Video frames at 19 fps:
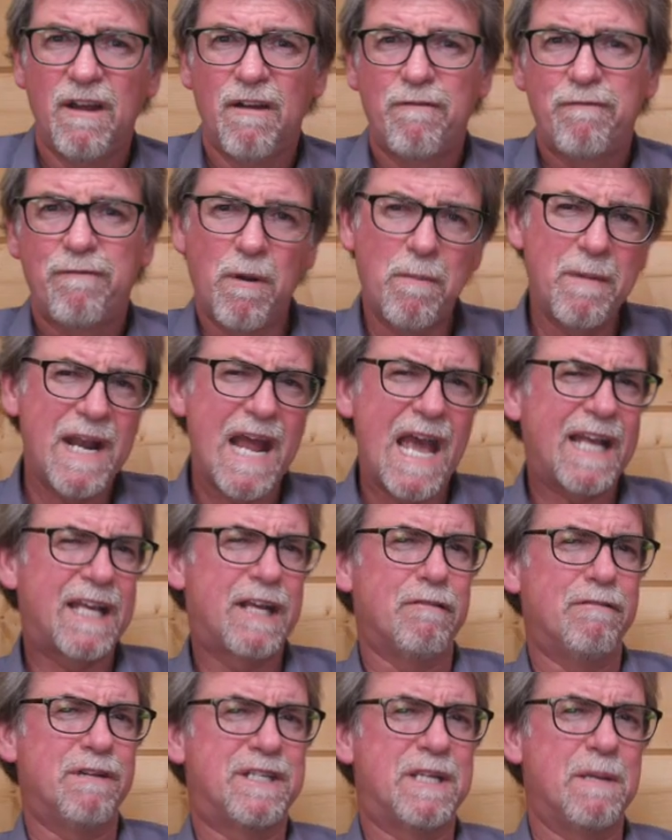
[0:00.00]
From an
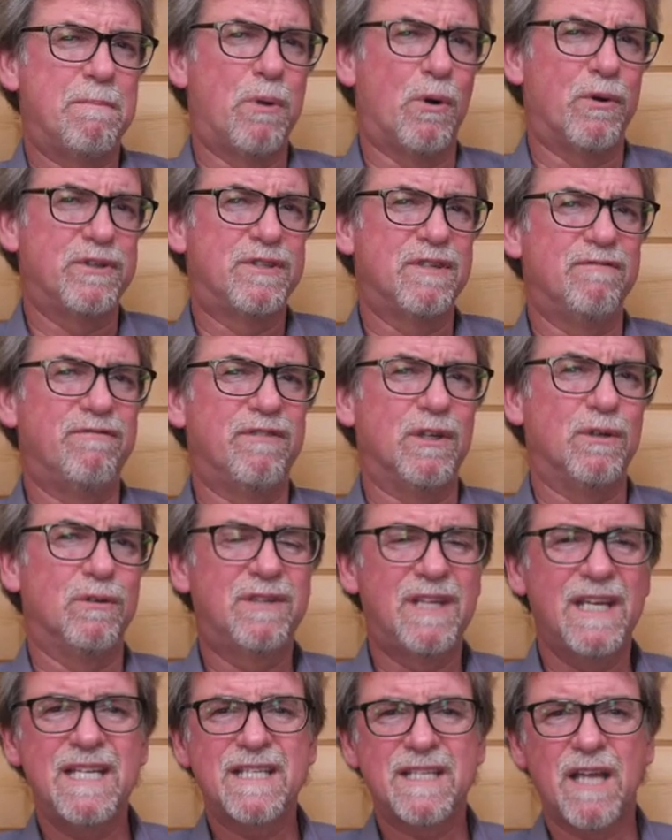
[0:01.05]
accuracy point of view,
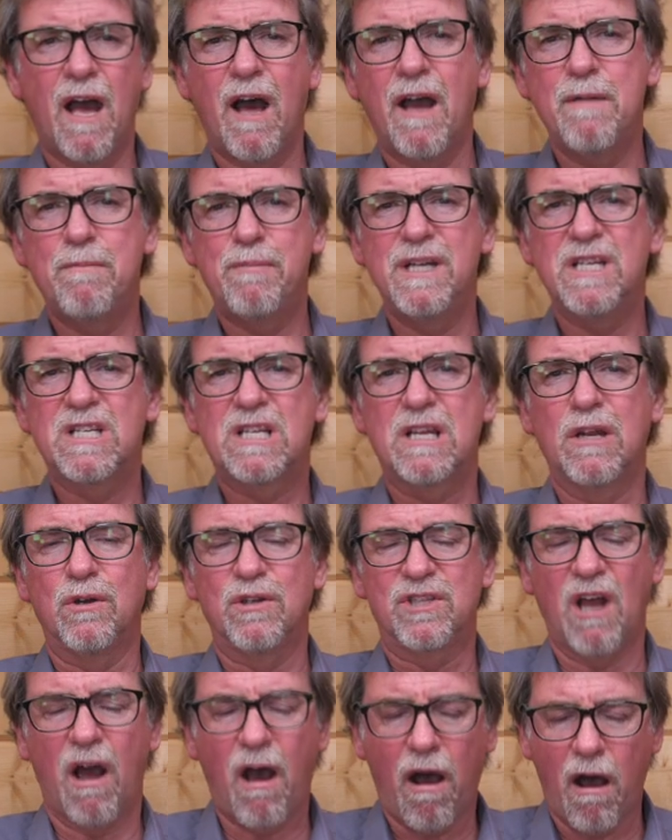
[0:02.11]
these hybrid
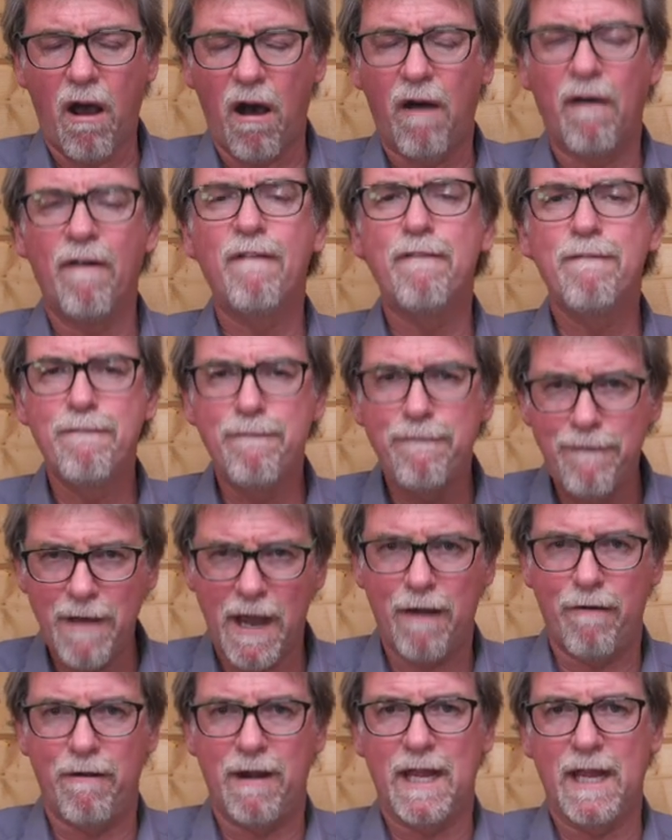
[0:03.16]
slugs are
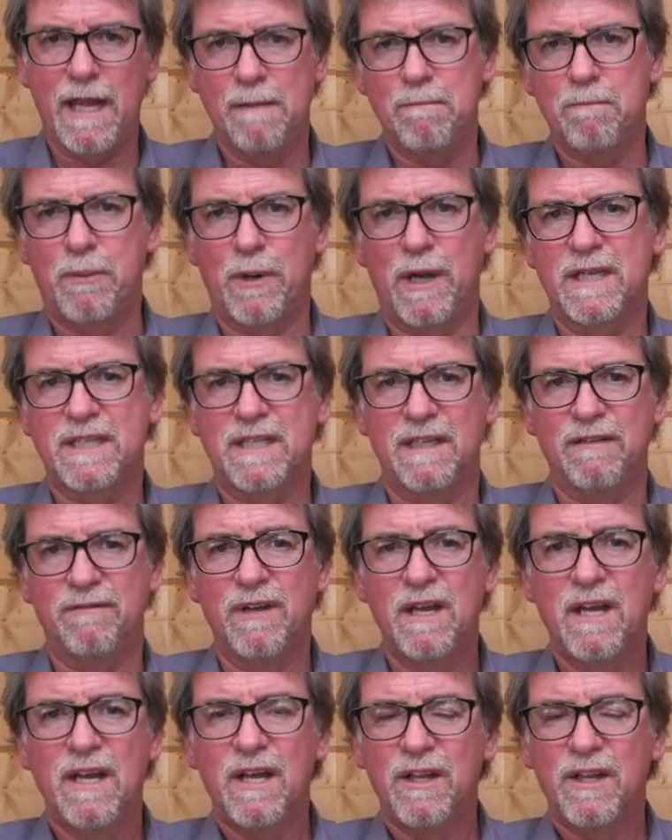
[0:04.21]
very impressive.